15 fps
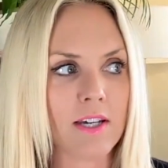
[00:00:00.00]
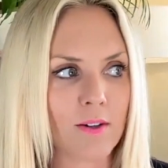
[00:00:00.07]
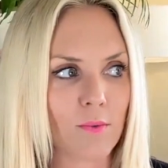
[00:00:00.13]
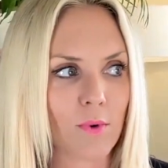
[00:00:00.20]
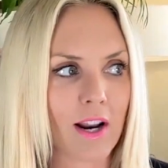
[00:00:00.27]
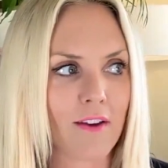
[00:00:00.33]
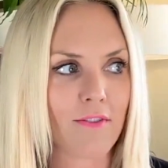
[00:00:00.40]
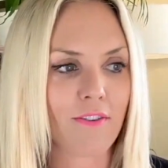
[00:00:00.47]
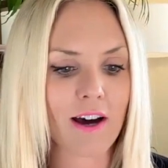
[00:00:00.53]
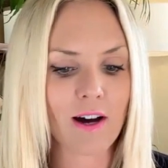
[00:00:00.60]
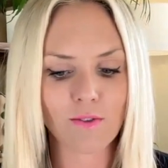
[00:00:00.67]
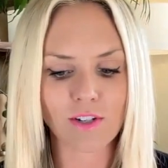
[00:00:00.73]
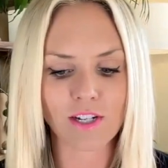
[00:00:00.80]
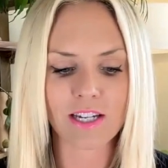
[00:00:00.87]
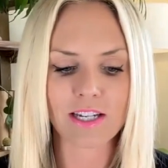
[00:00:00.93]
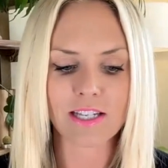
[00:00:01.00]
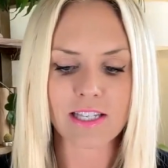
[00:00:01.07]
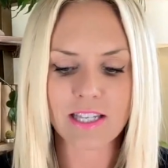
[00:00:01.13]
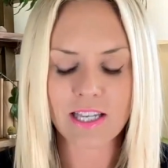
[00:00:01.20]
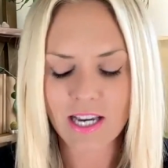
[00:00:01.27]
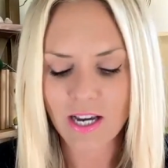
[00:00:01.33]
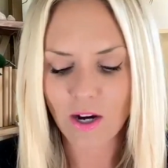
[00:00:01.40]
what I found
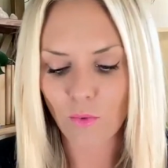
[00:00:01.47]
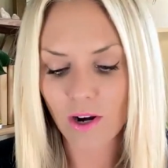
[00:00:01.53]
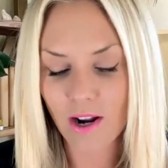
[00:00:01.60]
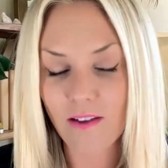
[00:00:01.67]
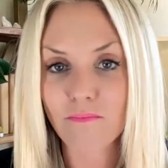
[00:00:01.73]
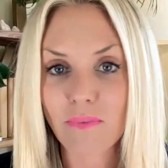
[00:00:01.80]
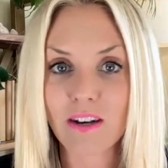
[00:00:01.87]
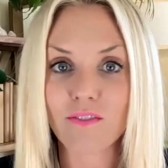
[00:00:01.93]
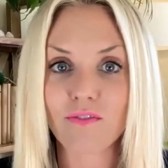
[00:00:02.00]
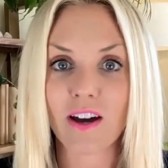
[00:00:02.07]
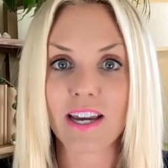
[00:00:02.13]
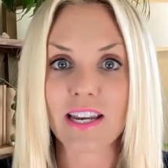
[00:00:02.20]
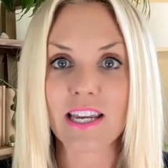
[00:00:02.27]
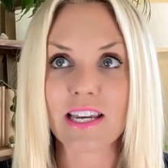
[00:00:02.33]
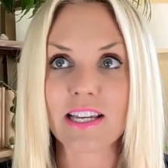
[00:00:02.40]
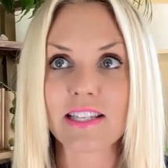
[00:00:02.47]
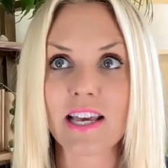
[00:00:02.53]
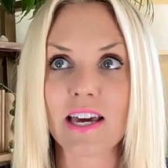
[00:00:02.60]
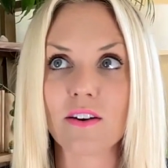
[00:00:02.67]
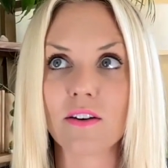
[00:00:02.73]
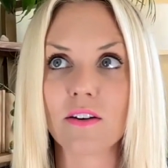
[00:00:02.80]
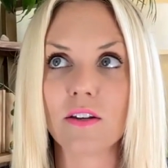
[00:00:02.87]
is what I've been finding is
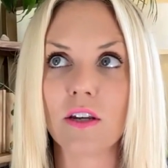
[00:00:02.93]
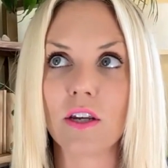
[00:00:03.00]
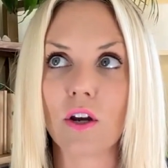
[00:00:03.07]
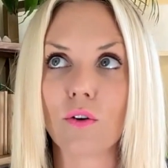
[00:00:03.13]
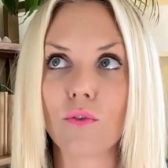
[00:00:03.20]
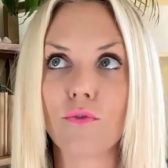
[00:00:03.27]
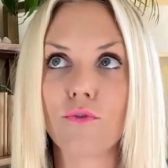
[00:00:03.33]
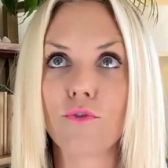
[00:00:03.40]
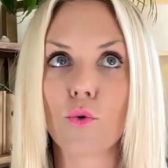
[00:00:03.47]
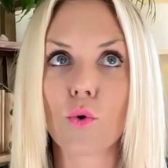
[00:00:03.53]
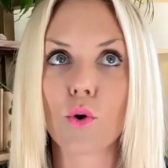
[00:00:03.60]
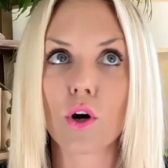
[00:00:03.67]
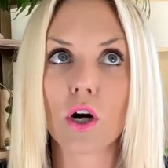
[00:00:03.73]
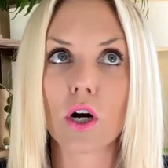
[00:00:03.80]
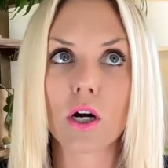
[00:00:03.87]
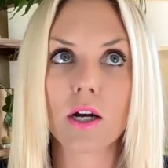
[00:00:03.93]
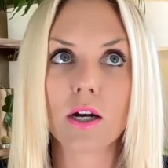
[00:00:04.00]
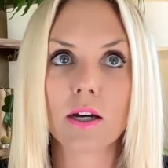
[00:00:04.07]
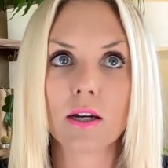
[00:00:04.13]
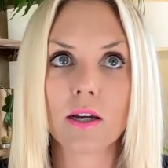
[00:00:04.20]
that you know for